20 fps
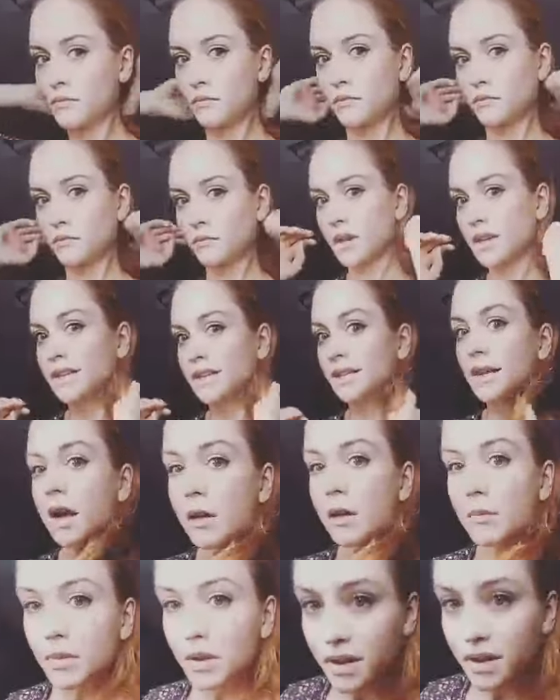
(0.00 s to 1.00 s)
my
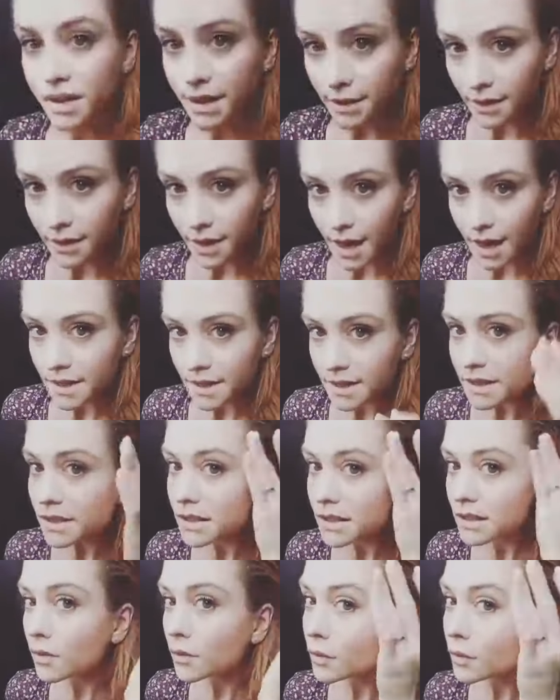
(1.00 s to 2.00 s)
scalp looks
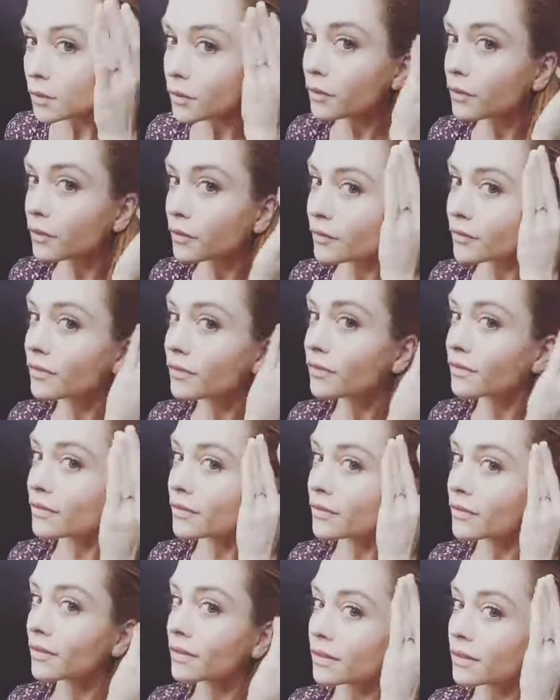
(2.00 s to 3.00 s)
less, oof,
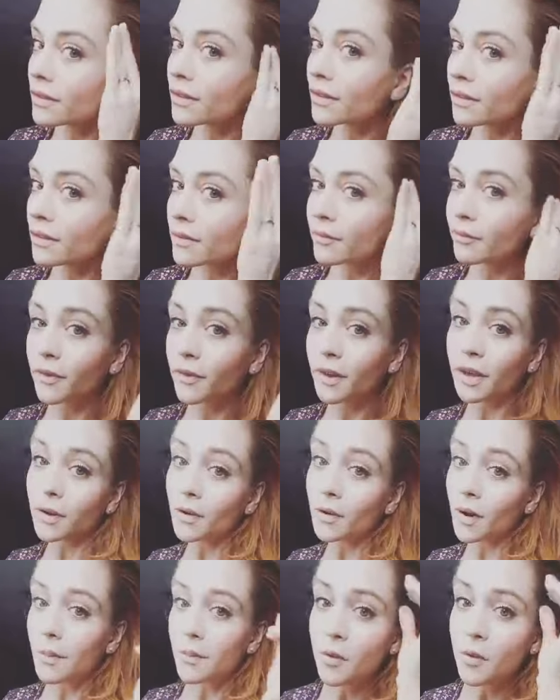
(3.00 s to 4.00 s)
you know,
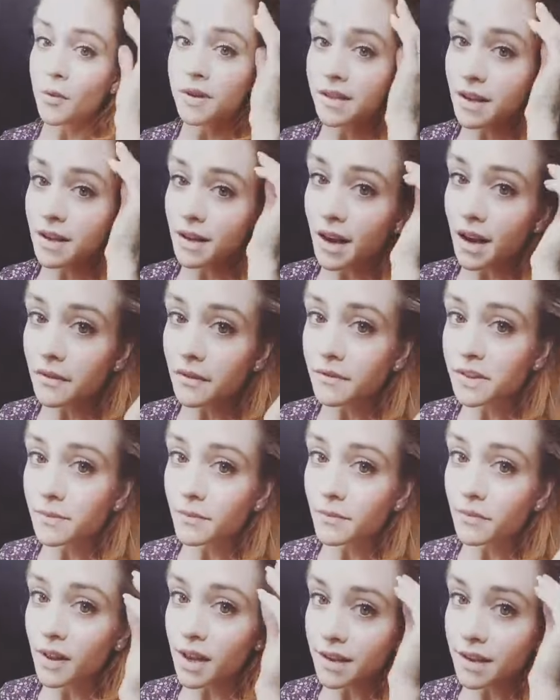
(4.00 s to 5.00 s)
I'm always going to have some
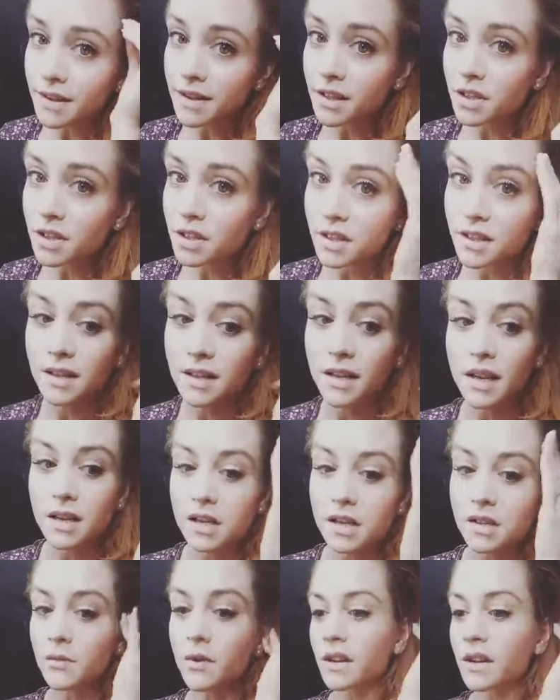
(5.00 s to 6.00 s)
flakes. It's just, it
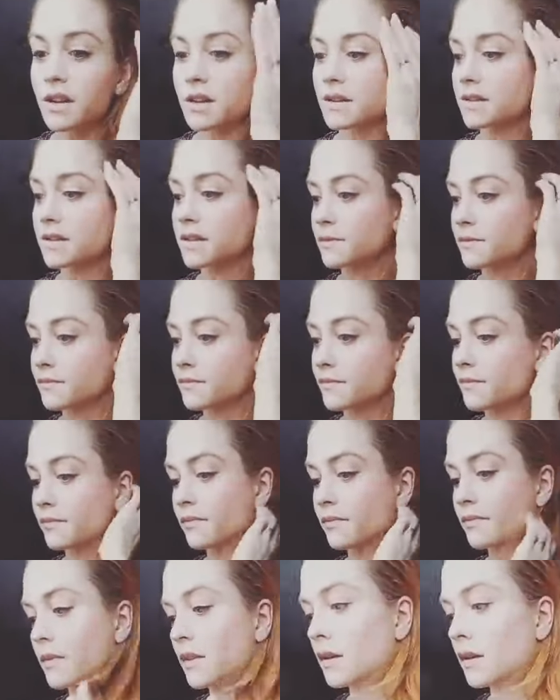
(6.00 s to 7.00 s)
is what it is.
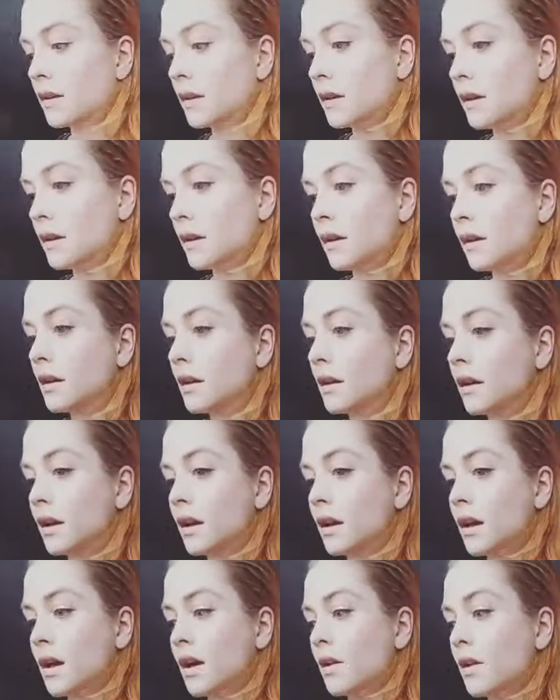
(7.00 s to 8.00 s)

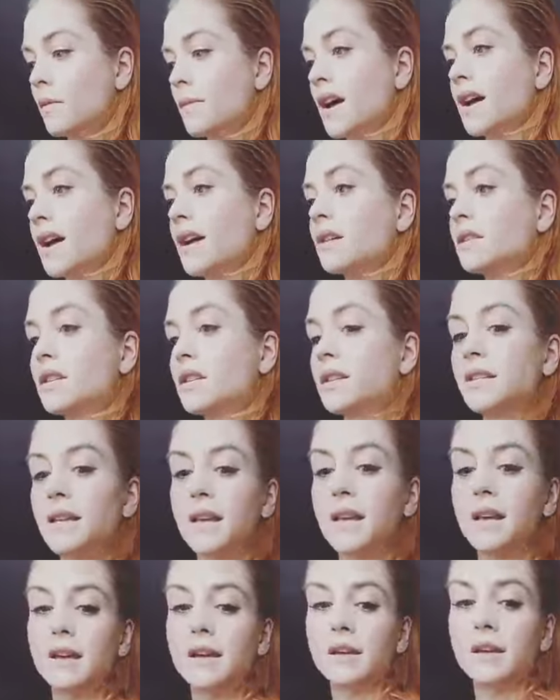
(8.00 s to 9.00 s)
I actually
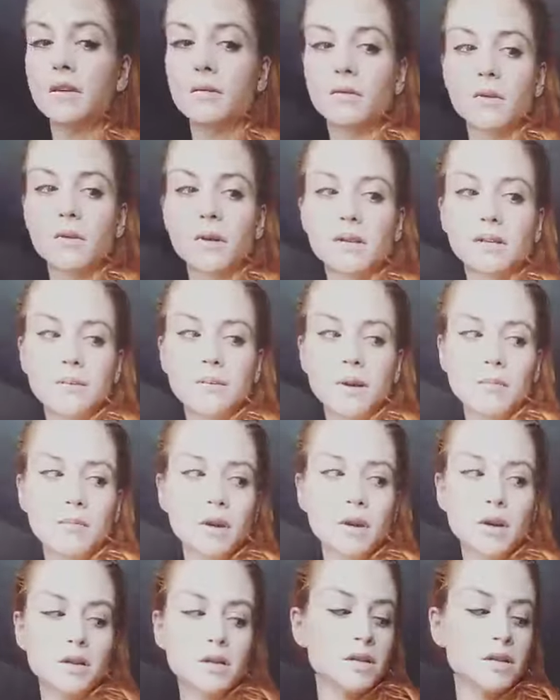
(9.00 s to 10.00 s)
take, where's my
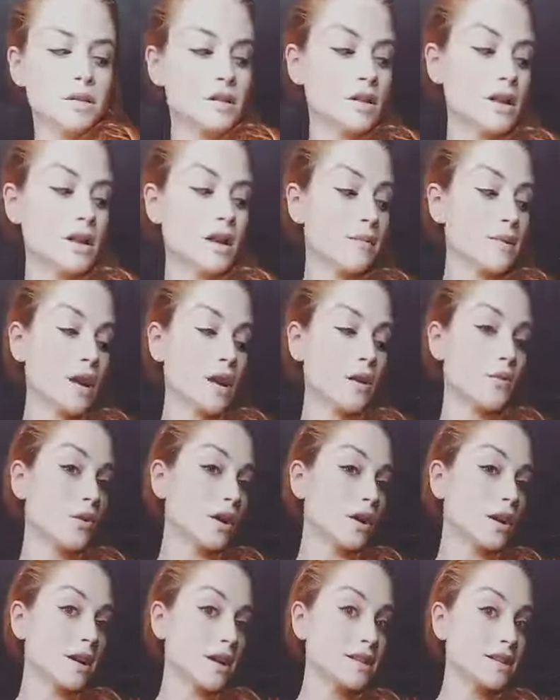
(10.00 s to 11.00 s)
brush? I'm not
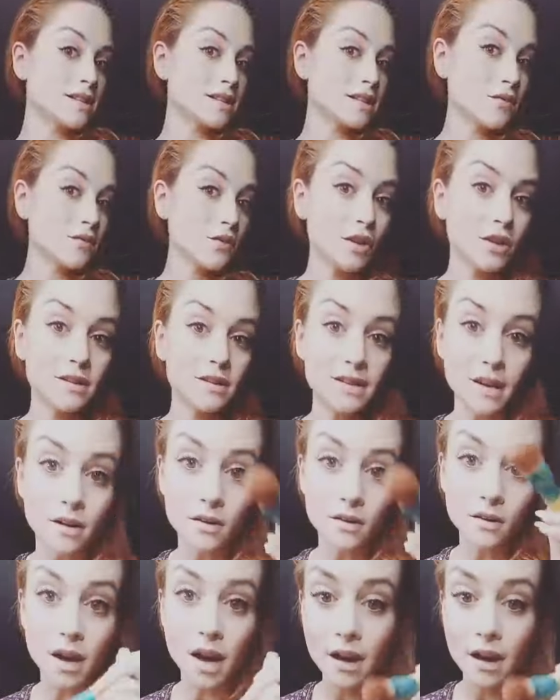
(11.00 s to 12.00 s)
organized, if you couldn't
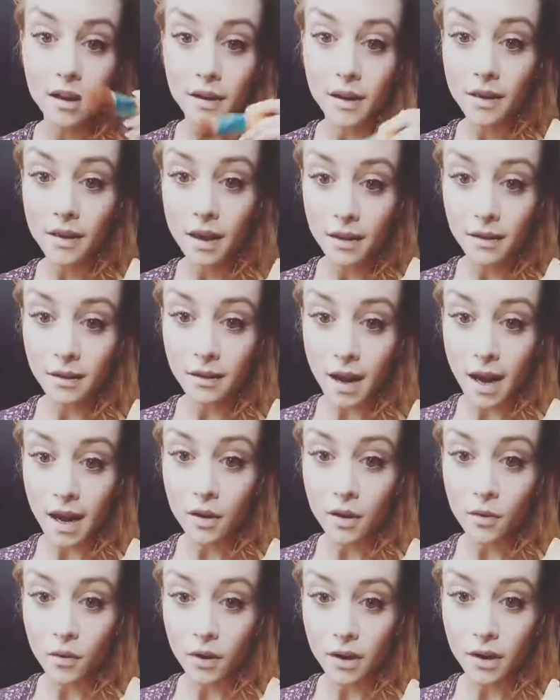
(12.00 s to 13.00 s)
tell. I like
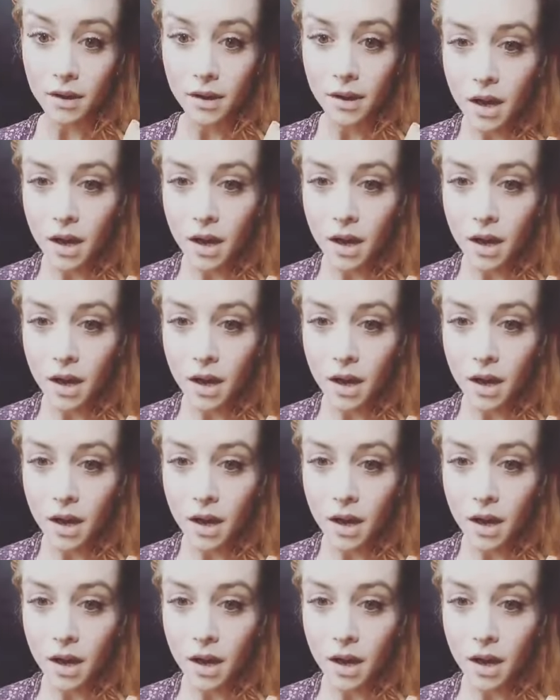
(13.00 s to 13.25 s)
lack coconut